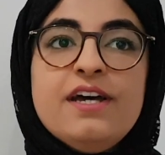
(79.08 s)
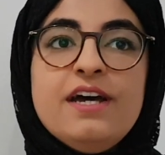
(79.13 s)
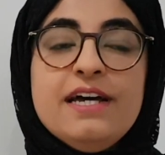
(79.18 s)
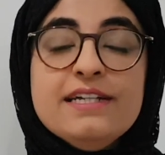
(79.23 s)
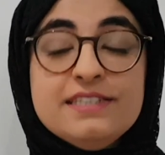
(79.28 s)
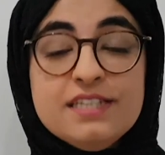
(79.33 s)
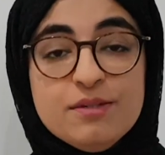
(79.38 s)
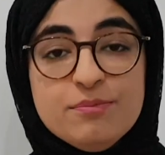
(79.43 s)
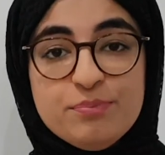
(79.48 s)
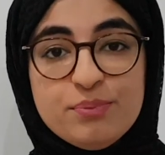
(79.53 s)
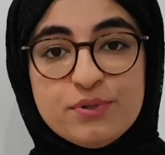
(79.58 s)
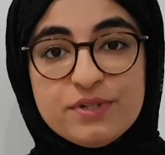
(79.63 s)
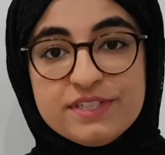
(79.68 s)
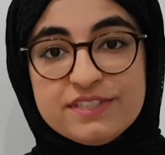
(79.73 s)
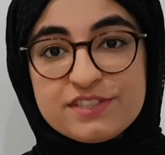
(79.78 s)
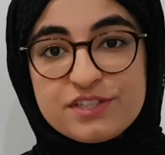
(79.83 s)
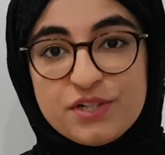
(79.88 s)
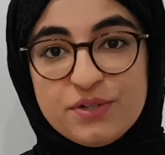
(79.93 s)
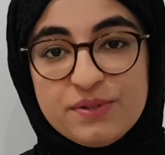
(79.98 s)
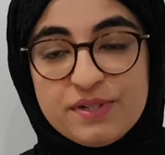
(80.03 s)
At some
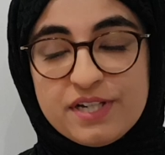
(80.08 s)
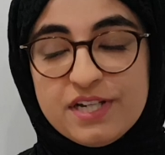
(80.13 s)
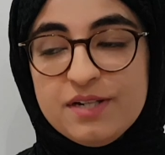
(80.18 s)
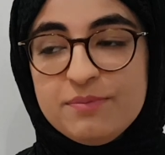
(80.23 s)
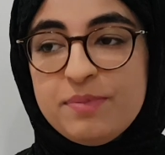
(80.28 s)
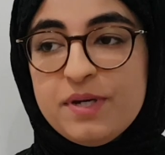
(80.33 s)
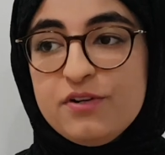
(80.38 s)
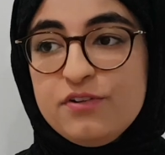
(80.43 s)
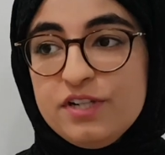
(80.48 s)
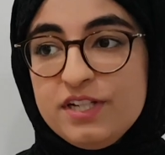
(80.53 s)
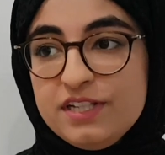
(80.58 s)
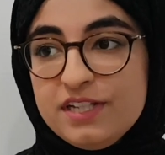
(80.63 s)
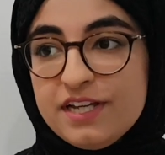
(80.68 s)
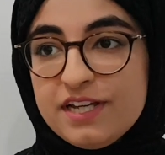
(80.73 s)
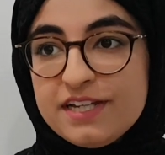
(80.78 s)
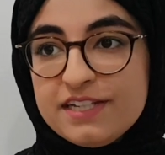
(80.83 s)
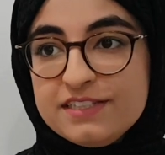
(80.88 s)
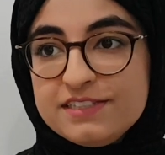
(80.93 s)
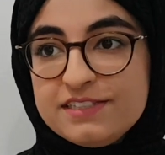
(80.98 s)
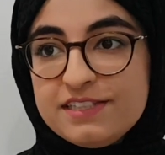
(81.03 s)
points growing up, I
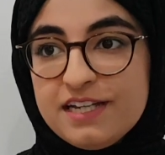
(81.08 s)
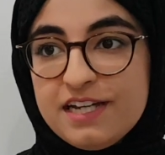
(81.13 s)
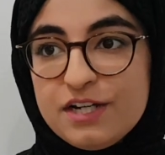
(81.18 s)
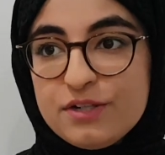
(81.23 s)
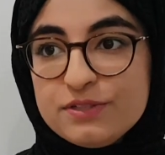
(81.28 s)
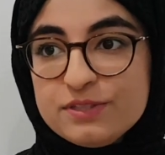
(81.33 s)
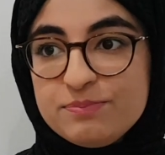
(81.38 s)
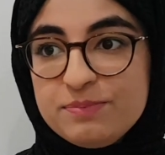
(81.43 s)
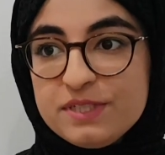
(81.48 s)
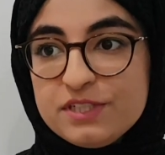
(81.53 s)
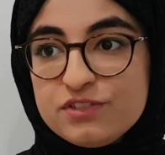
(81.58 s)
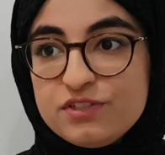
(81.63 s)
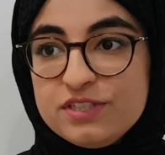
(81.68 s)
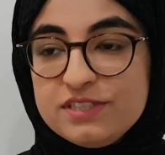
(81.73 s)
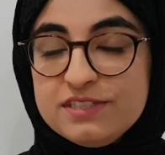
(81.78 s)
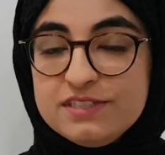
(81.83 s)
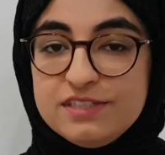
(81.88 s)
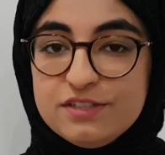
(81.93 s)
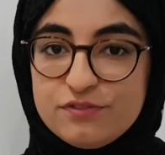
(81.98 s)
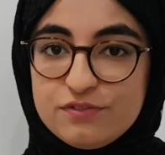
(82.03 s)
realized that I was being
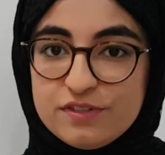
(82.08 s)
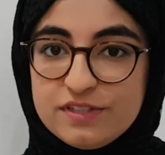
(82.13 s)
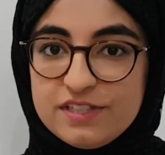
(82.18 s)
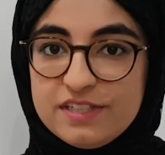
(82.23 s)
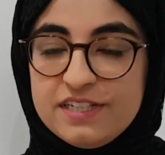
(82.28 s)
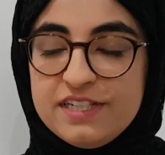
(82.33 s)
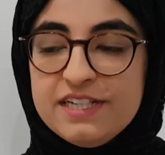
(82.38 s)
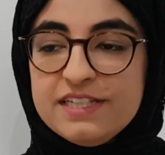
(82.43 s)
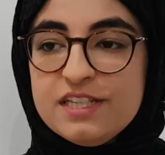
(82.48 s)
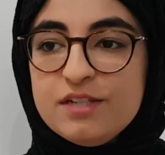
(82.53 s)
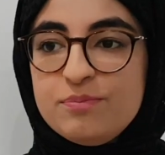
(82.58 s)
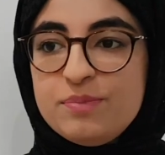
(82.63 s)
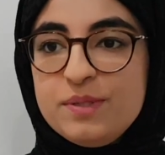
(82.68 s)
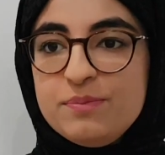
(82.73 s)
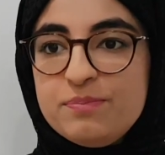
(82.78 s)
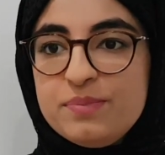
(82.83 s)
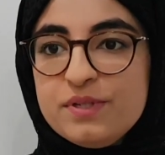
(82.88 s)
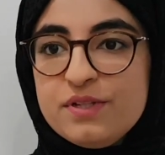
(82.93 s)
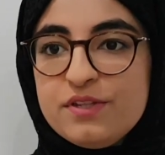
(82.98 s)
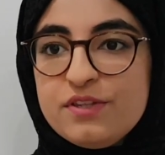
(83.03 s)
treated differently and that
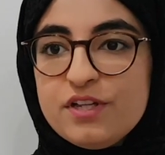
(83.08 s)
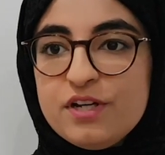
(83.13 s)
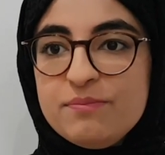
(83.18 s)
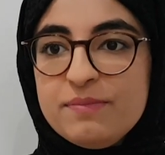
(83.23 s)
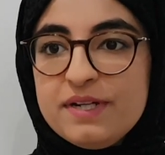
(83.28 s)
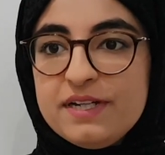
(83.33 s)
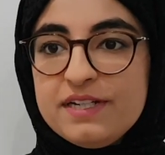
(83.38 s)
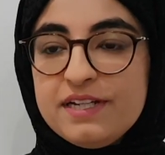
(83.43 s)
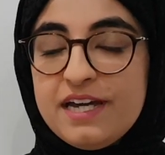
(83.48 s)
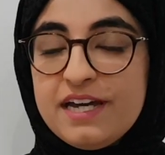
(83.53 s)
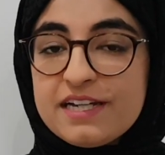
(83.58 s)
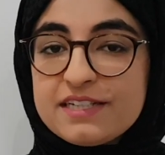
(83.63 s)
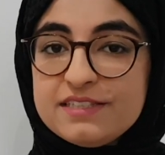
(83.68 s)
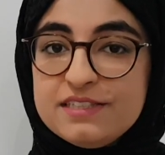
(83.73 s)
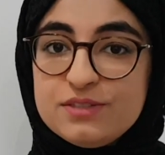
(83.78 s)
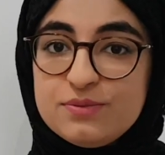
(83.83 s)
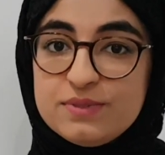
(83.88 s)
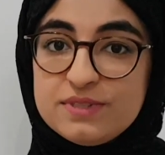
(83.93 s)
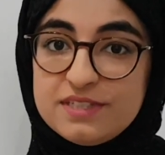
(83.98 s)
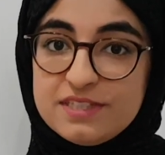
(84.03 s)
people thought my
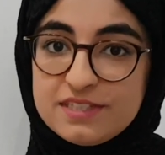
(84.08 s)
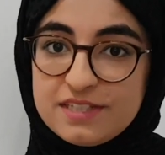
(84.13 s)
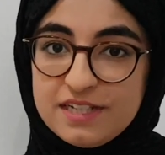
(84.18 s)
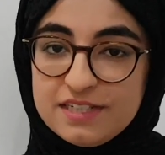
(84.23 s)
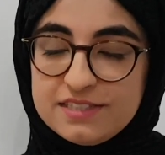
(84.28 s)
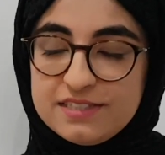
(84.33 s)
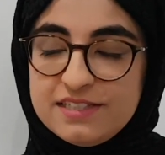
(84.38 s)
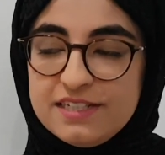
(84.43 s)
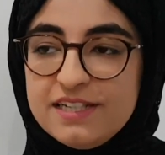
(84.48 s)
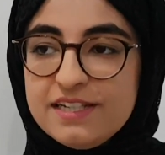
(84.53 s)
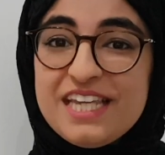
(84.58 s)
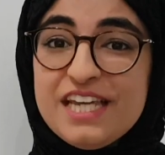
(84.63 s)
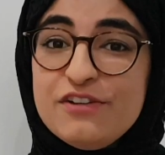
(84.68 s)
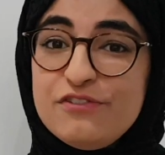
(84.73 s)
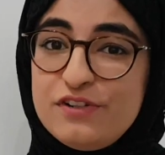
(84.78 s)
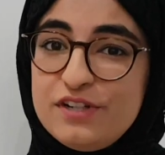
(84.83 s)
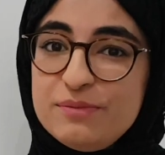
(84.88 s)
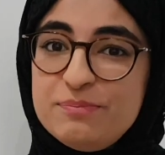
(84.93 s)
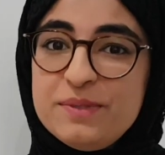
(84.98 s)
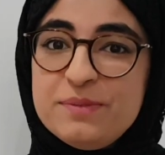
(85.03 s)
accent was disgusting.
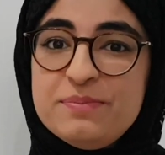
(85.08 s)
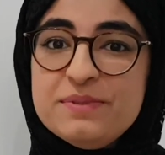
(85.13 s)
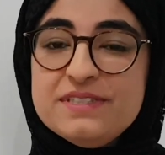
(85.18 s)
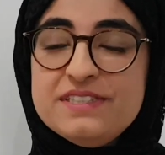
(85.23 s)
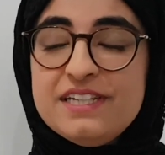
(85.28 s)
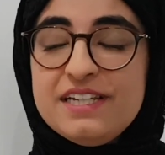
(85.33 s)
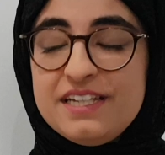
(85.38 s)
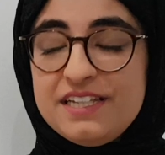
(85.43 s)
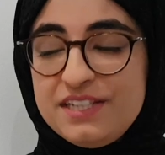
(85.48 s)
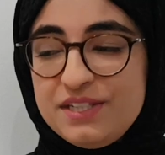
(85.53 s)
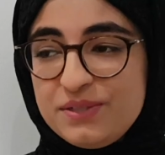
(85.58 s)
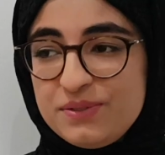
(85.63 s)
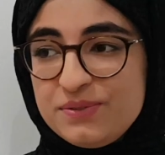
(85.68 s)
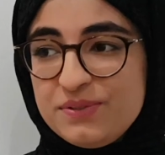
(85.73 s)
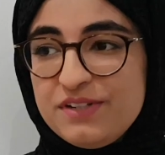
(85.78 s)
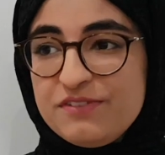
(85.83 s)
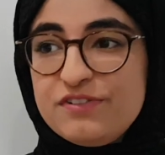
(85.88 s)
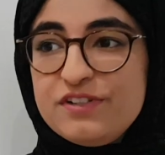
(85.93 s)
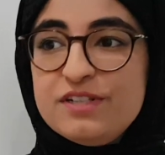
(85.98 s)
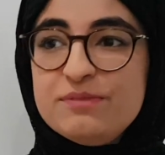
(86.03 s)
I've heard people say ew,
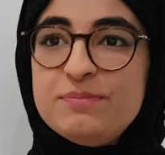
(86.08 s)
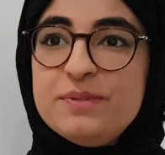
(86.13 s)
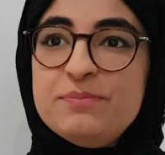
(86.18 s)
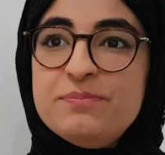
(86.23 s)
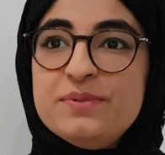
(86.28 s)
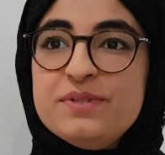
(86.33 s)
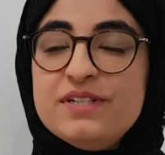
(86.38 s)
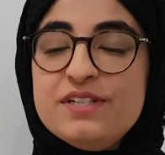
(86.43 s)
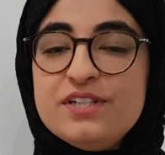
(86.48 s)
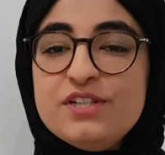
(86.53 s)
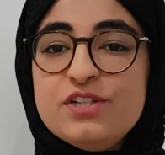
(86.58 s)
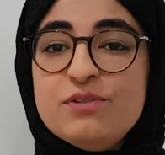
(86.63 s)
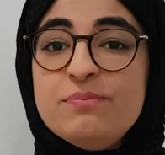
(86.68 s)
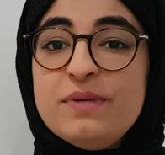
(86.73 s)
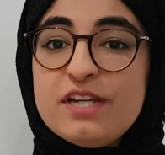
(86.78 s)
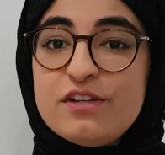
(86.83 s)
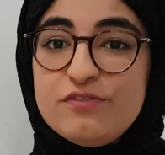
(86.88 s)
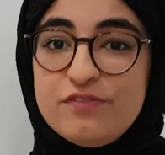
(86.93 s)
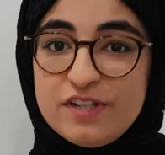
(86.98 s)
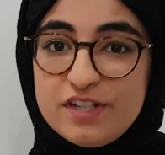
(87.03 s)
I've heard people,
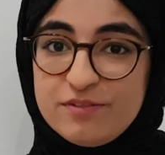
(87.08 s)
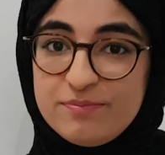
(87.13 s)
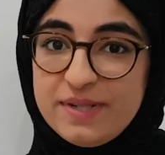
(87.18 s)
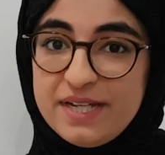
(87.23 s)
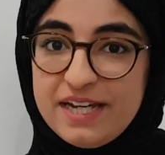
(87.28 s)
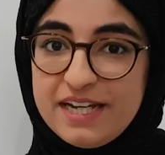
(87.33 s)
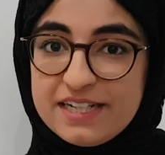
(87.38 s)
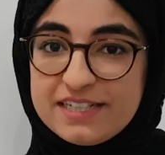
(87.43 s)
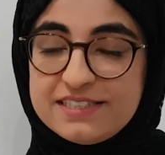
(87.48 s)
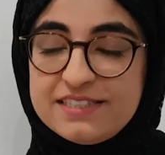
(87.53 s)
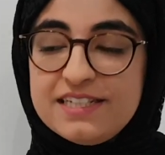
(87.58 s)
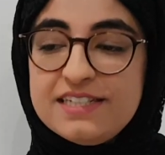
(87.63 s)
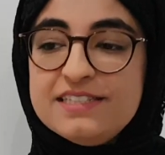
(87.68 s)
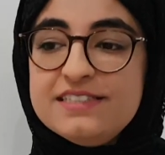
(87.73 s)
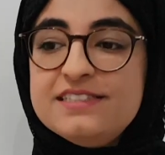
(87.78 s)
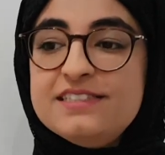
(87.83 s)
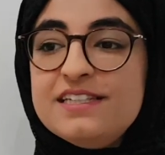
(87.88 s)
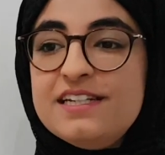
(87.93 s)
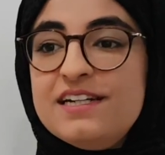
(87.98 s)
make fun of my accent.